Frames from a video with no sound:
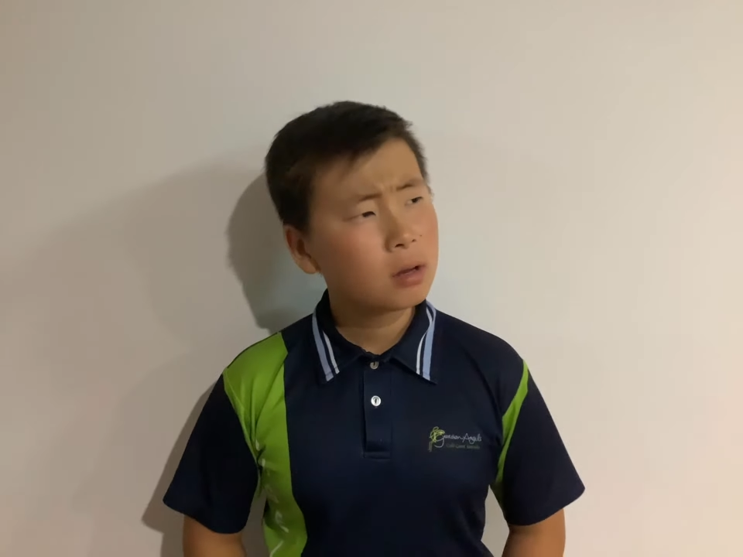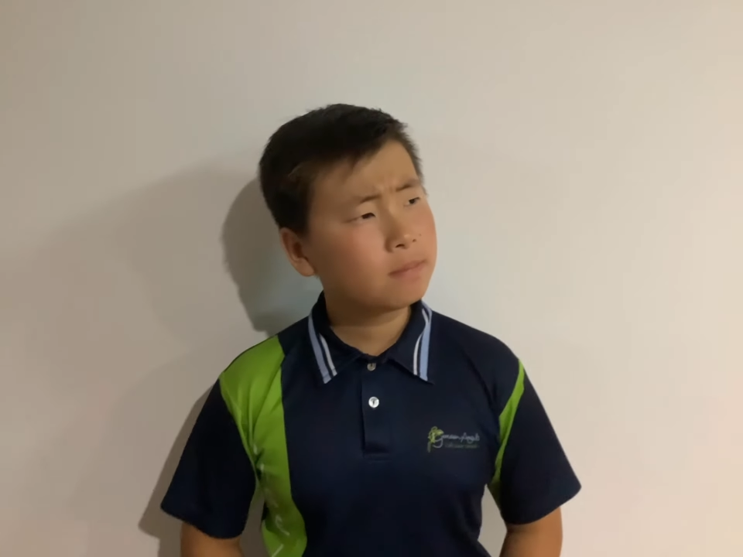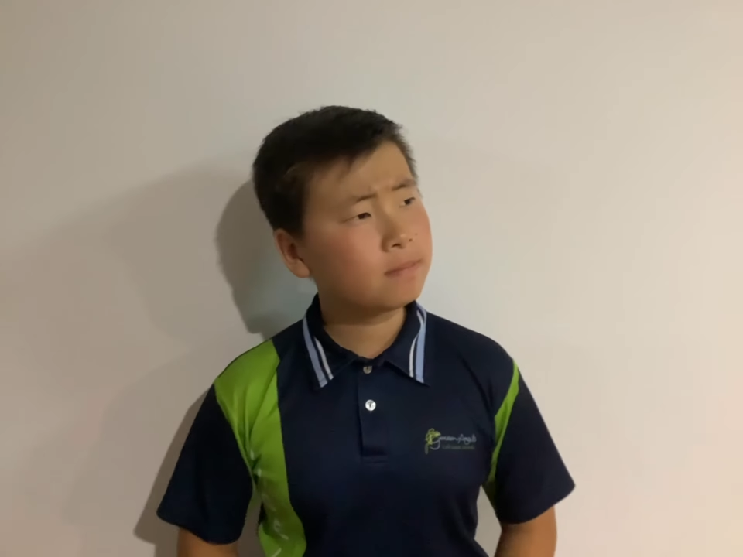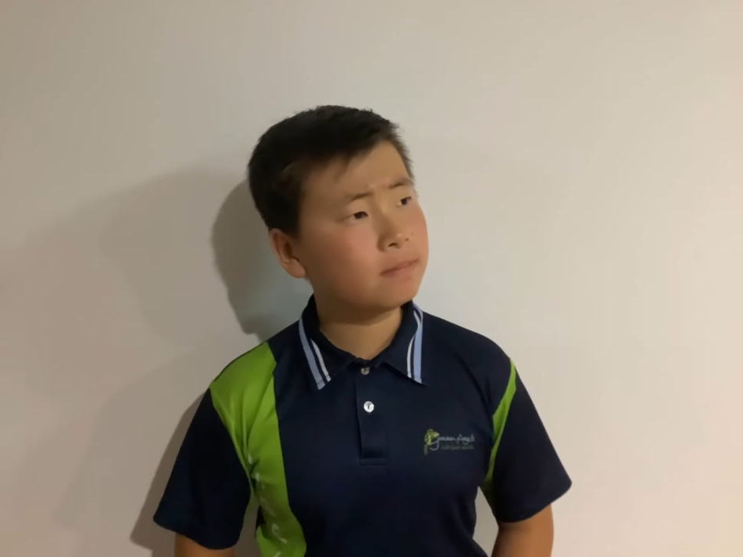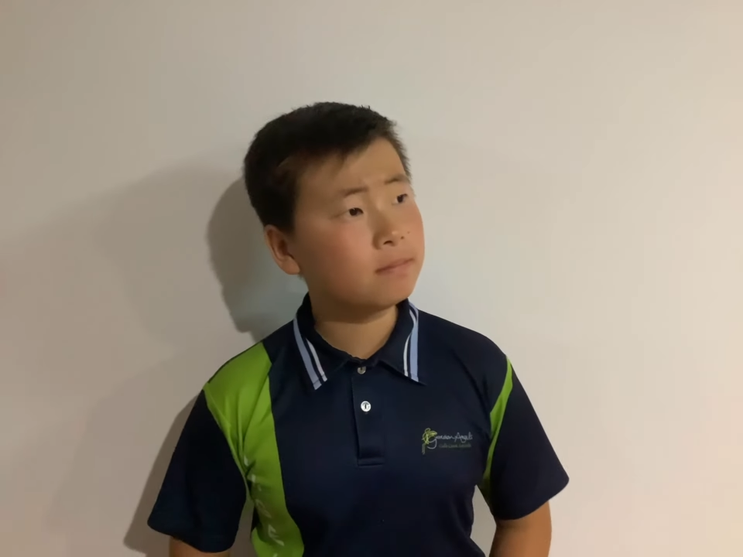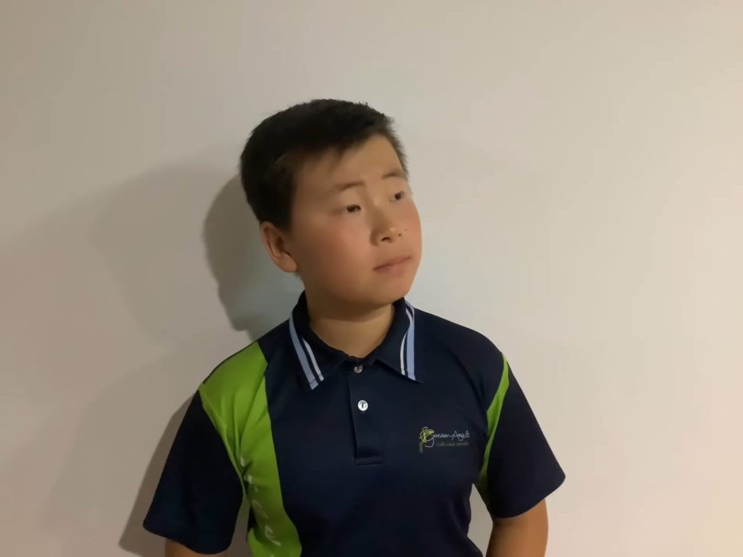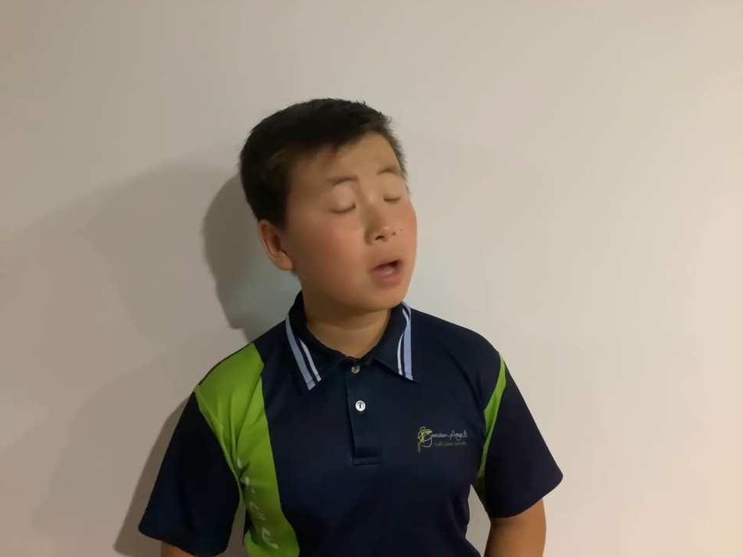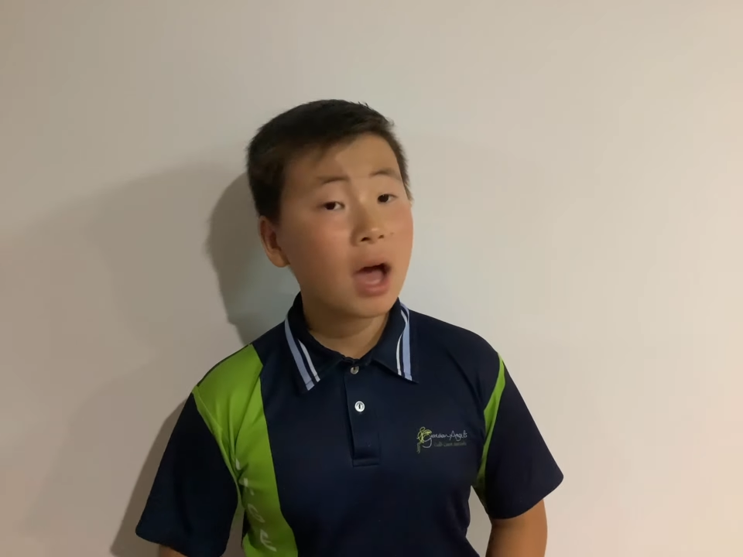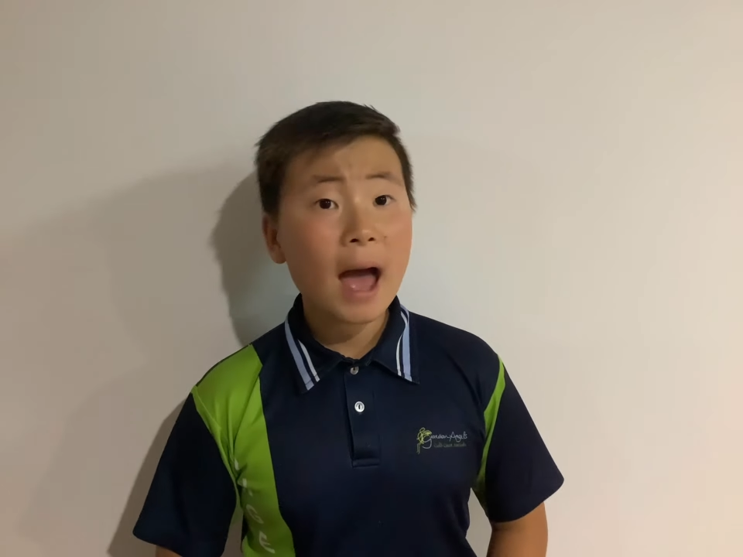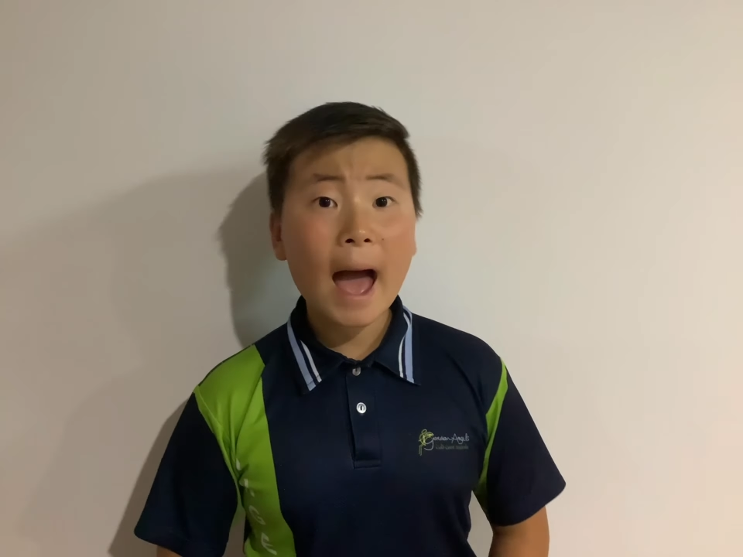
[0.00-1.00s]
hmm,
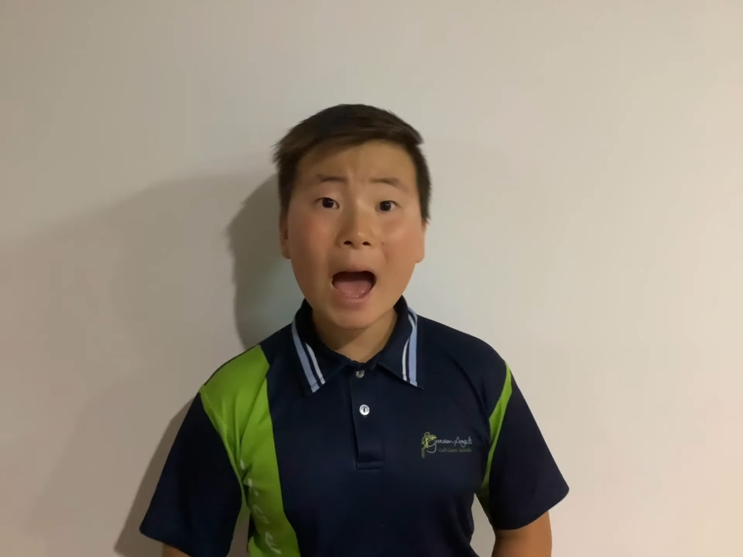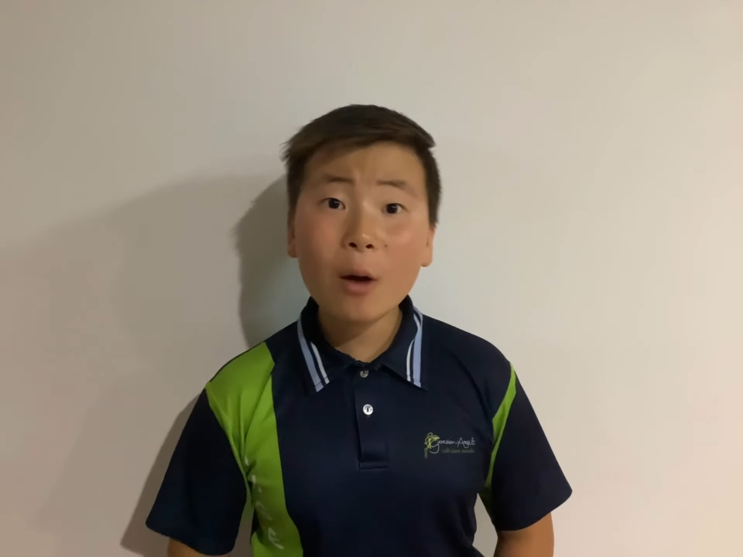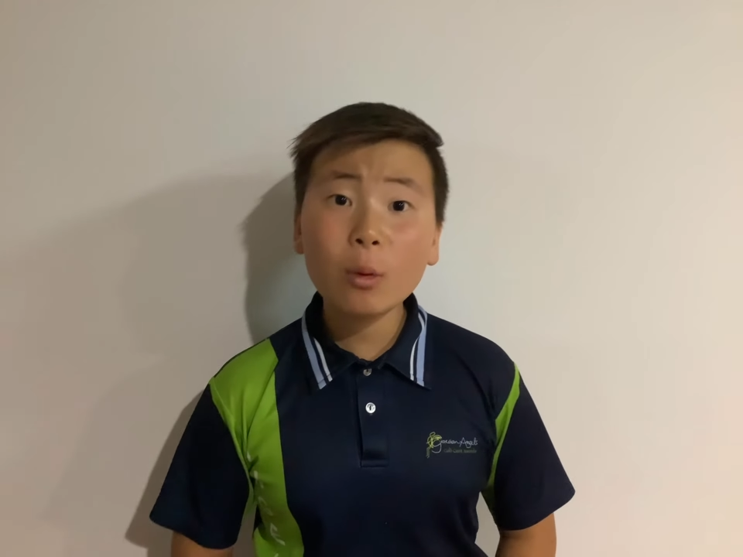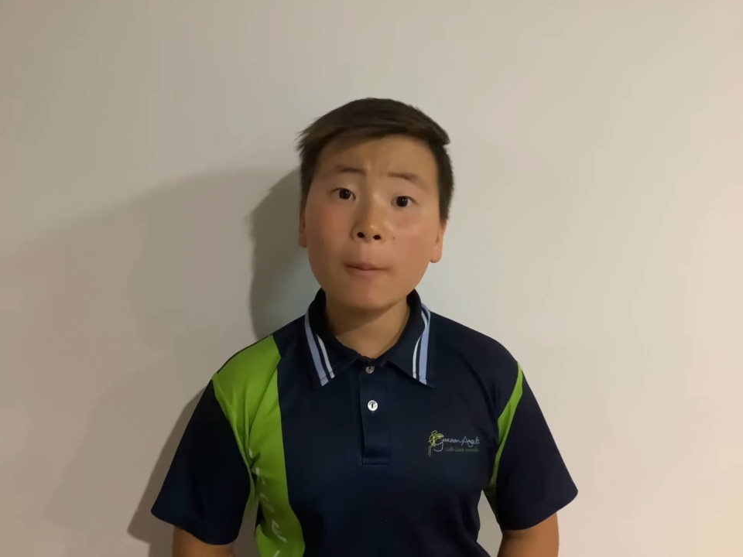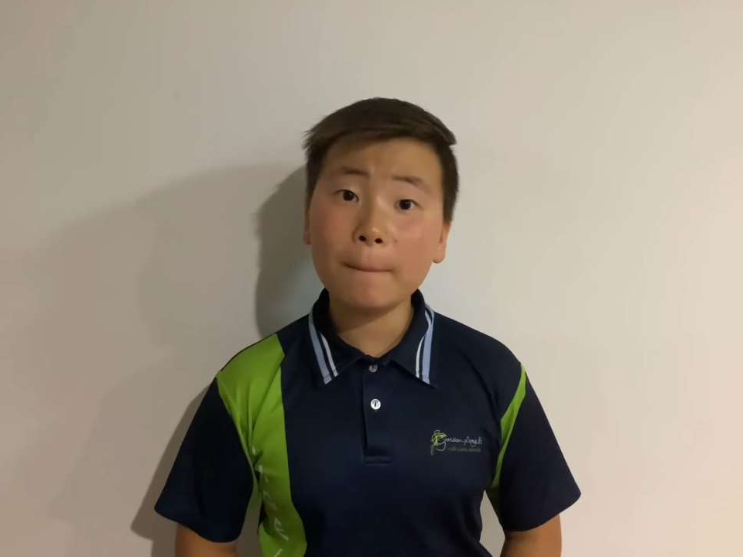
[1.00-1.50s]
how